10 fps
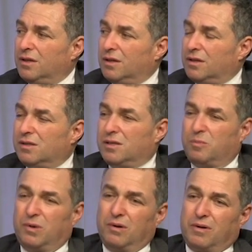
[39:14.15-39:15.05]
Into the
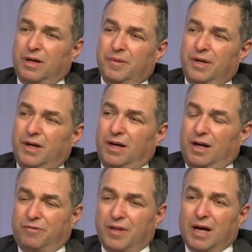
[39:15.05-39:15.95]
program.
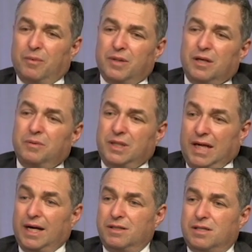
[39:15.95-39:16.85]
And for that, what they would
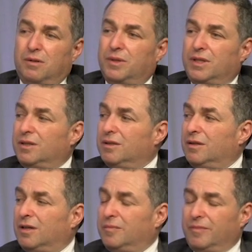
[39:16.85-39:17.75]
get is that when they
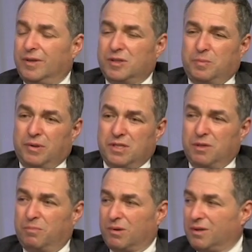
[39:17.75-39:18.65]
experience
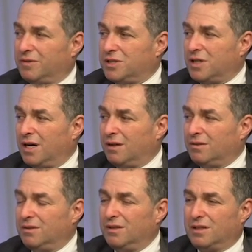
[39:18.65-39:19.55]
the birth of a child,
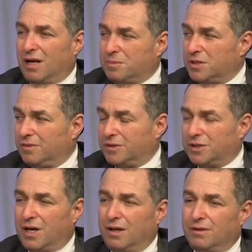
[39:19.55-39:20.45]
adoption of a
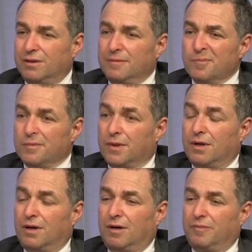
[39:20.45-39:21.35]
child,
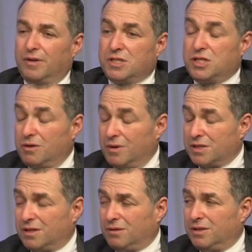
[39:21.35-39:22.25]
a
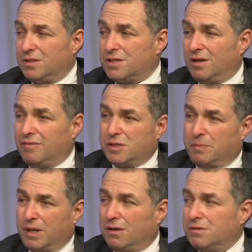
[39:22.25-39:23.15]
serious illness of a
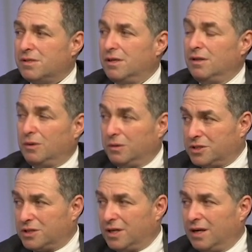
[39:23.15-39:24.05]
spouse or a
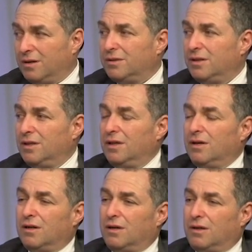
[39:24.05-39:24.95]
child,
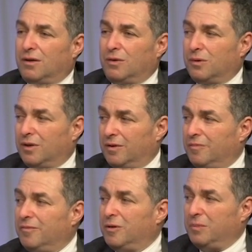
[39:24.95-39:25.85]
or
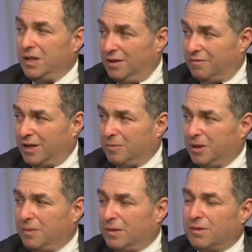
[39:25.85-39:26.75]
an immediate
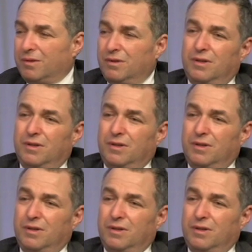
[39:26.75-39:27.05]
family member,